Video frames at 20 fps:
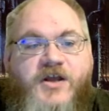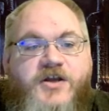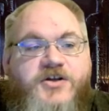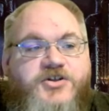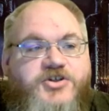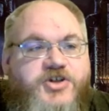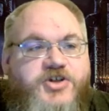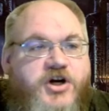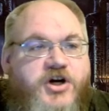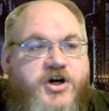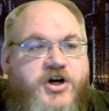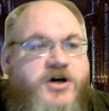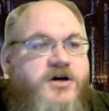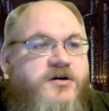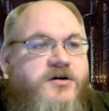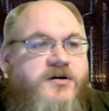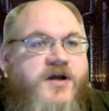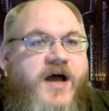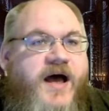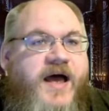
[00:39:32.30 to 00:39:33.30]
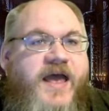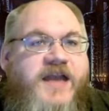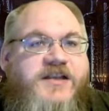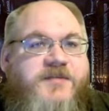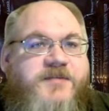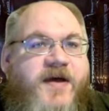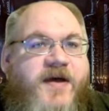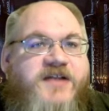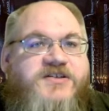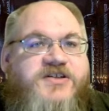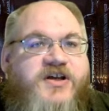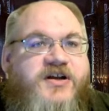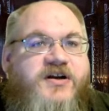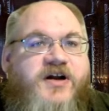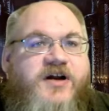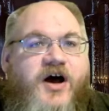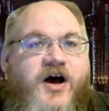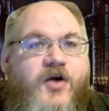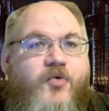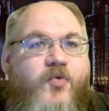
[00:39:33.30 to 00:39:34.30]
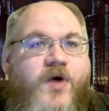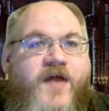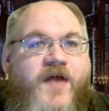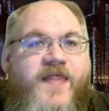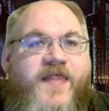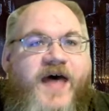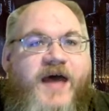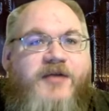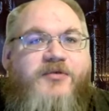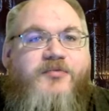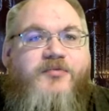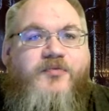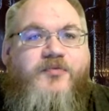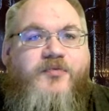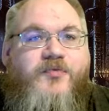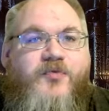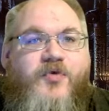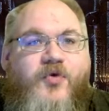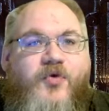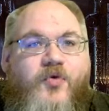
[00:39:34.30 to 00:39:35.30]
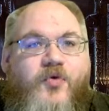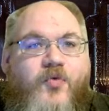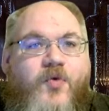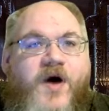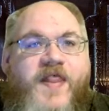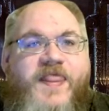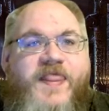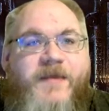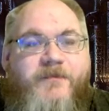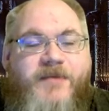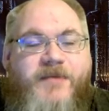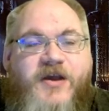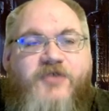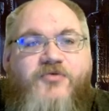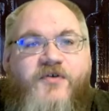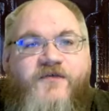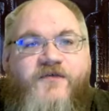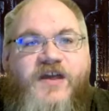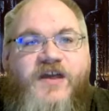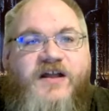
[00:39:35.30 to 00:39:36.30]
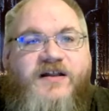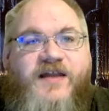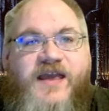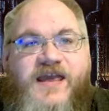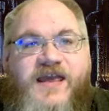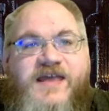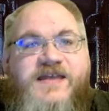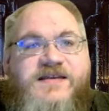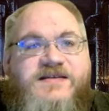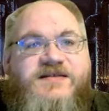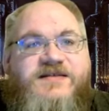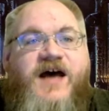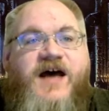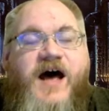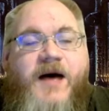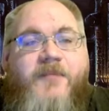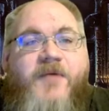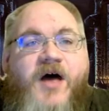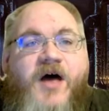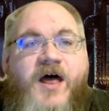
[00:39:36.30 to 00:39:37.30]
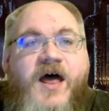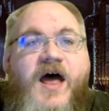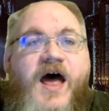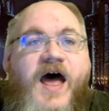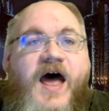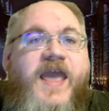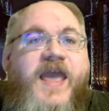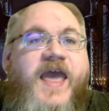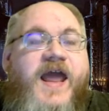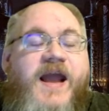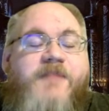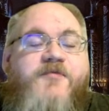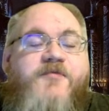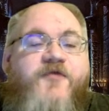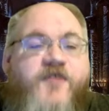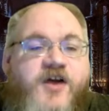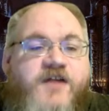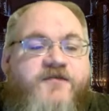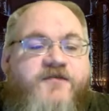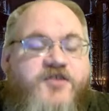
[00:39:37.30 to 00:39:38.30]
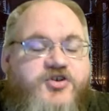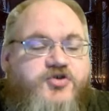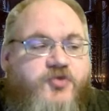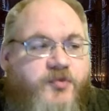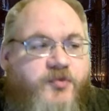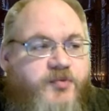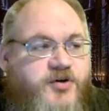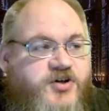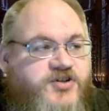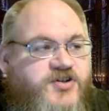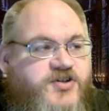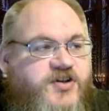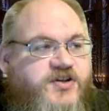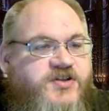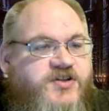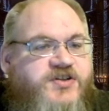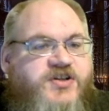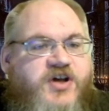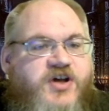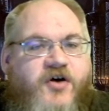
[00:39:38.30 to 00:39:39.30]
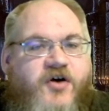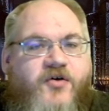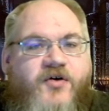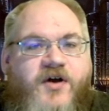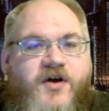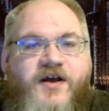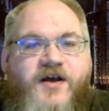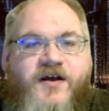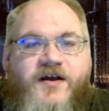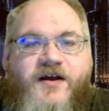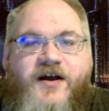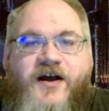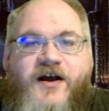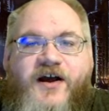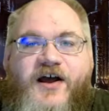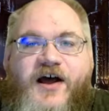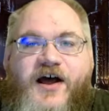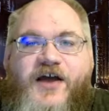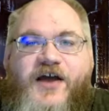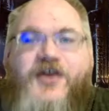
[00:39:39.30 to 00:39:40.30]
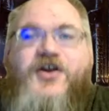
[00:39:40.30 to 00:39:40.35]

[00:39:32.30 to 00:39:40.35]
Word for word: Sure, uh, it depends on on what that what the big reveal is. Um, again, I'm a very visual person, so uh,